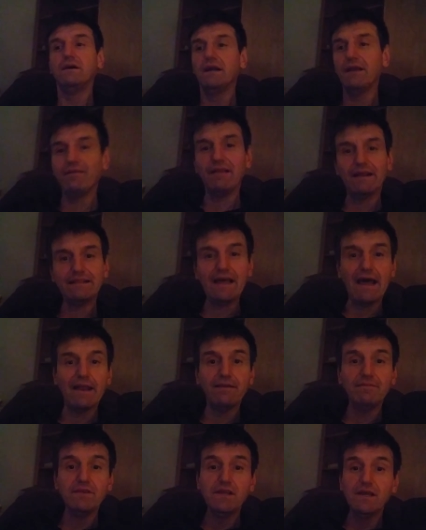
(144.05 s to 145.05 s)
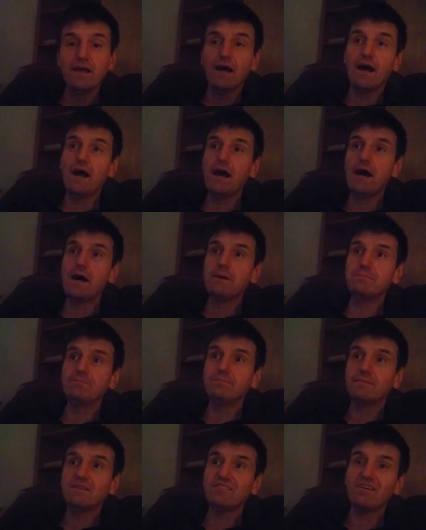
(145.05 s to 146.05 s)
anyway, like that.
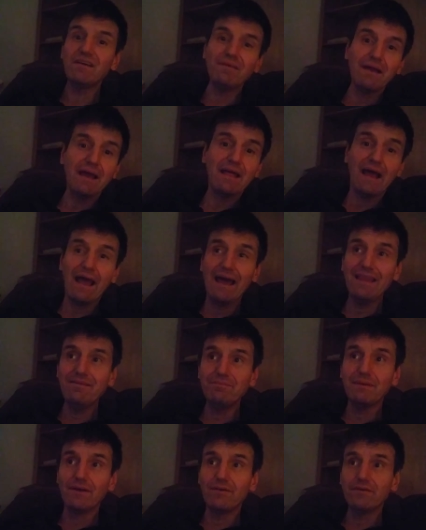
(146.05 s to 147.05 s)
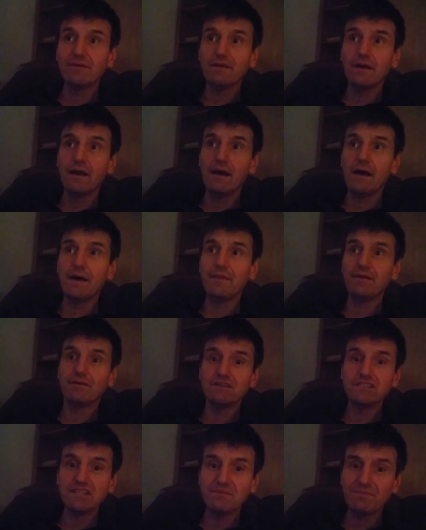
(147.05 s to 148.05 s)
Um, so anyway, I had them built. Uh, they
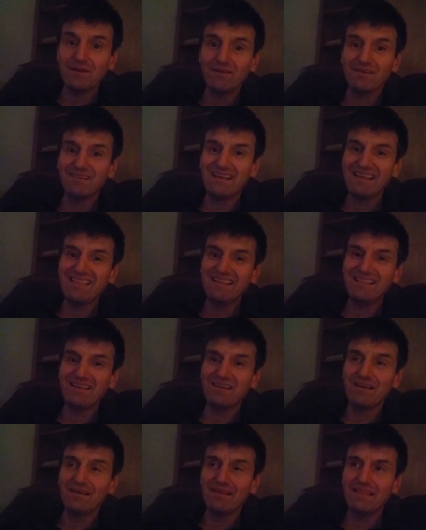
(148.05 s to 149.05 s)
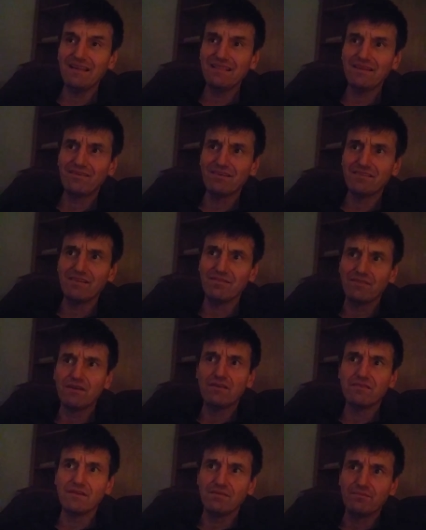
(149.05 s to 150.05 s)
originally built. I think there. I think there were some
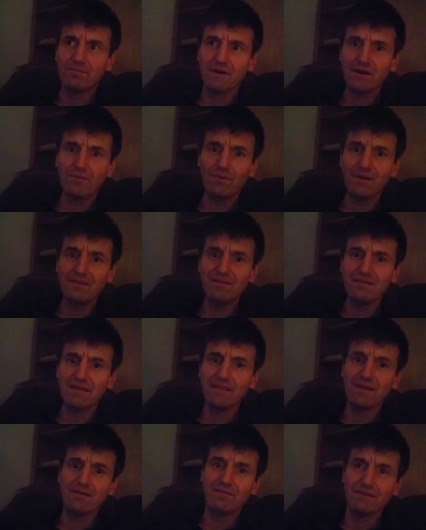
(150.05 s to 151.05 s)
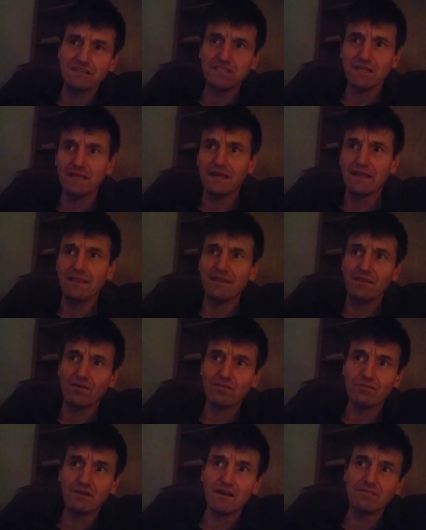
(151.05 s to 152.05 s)
some brick ones, and then originally, and then
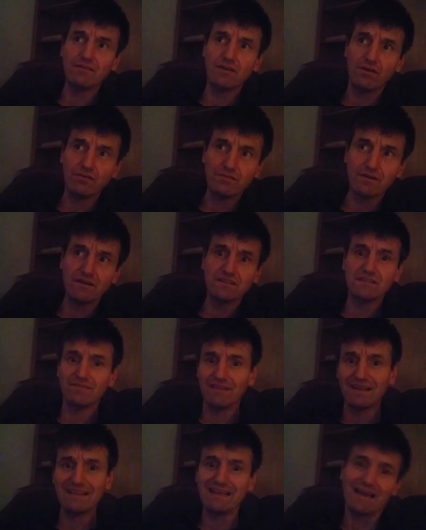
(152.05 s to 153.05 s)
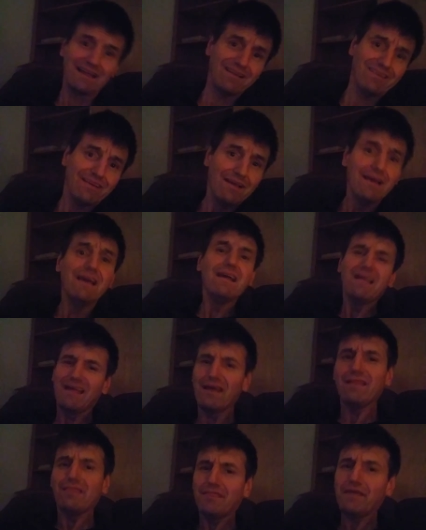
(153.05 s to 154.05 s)
those were covered over or something like that. It,
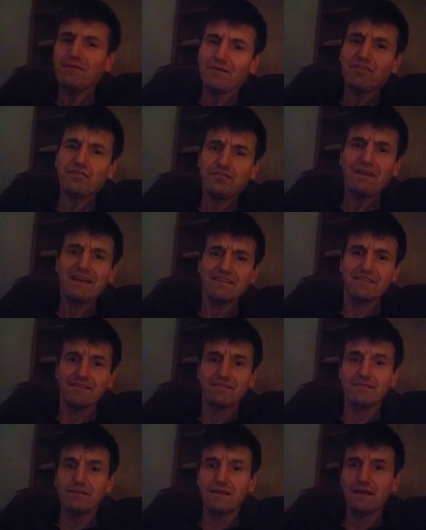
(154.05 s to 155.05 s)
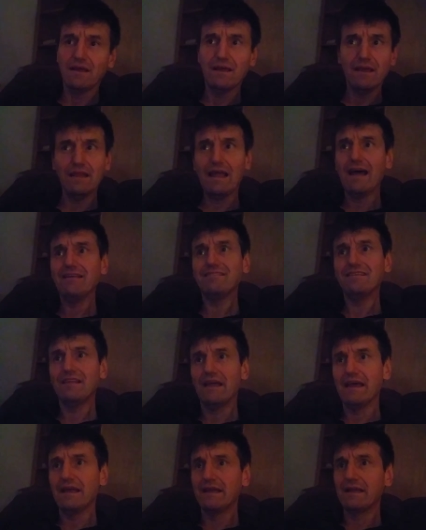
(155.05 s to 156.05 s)
it, they went through phases. It, it lasted
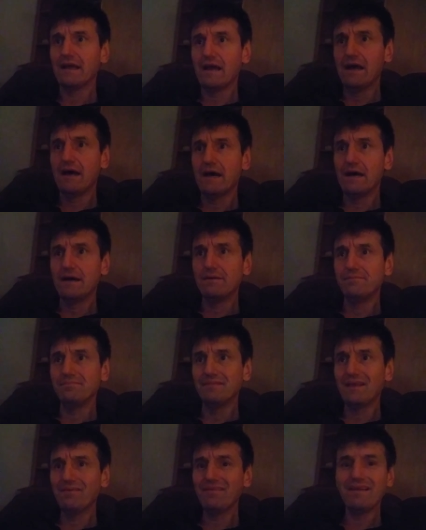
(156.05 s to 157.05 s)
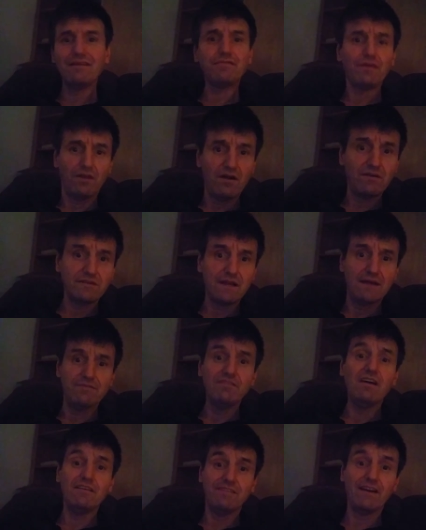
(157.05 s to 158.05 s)
like um, they were there for a long time,
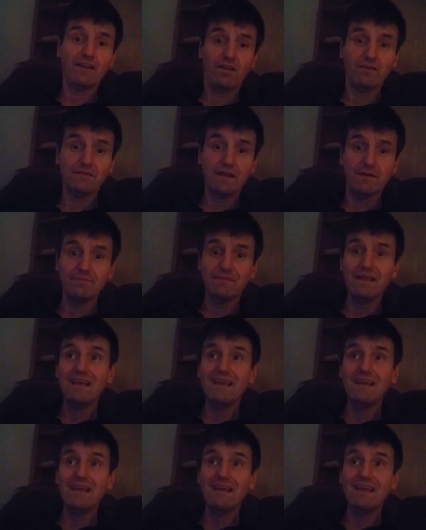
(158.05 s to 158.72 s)
a very long time.